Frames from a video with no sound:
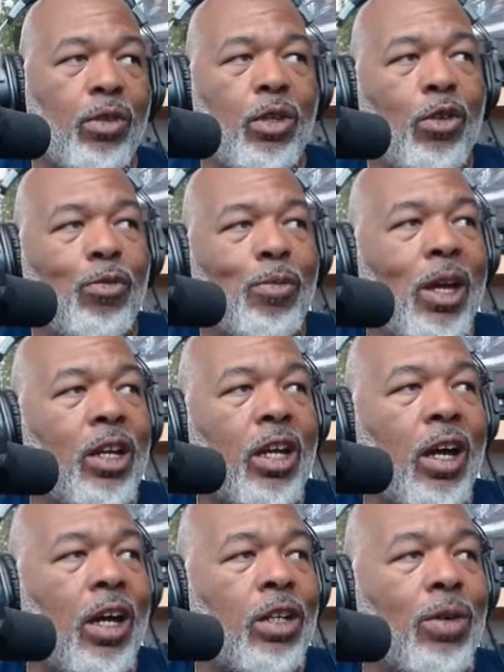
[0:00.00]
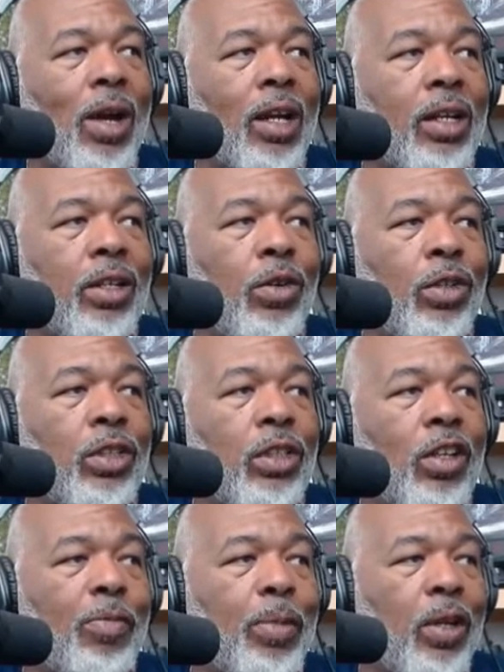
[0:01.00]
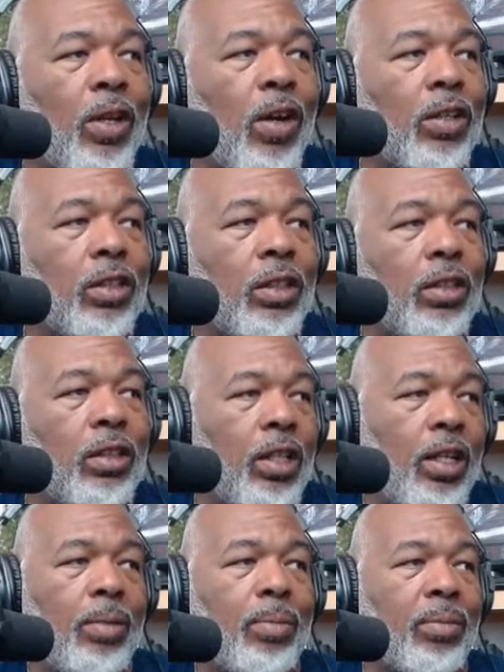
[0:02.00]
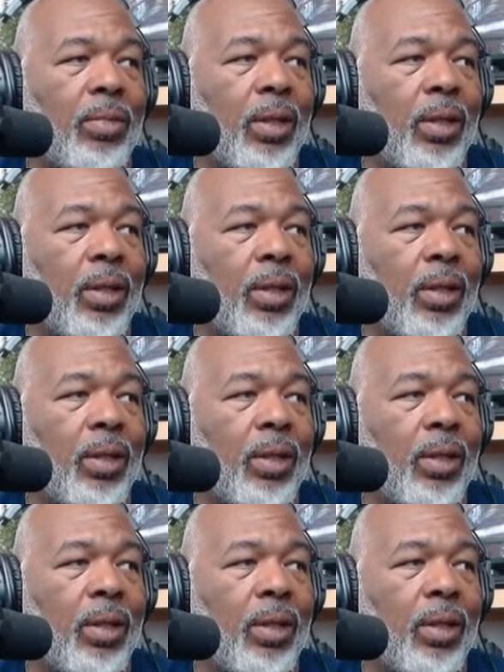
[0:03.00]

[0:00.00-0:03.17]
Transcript: made a contract. Your stuff belongs to them.